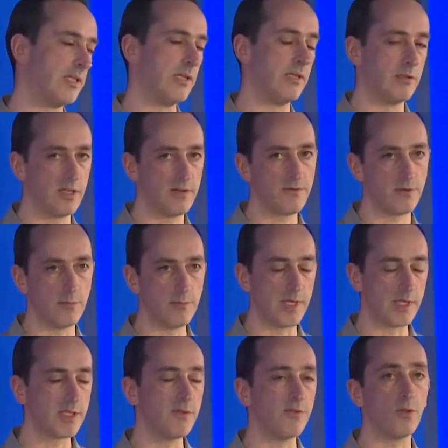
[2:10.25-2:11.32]
in different
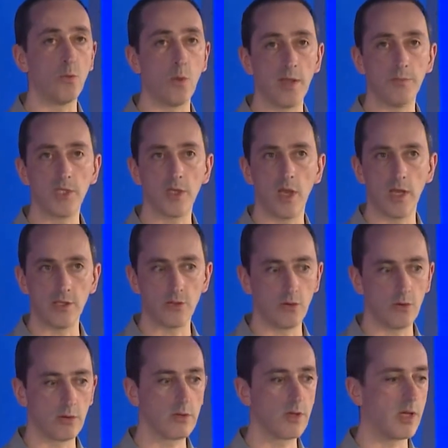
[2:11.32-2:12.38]
bits of the website
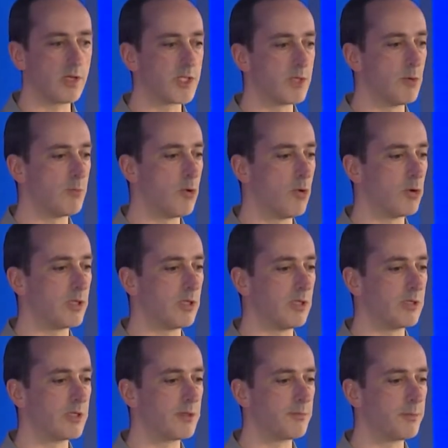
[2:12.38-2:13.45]
or customer portals.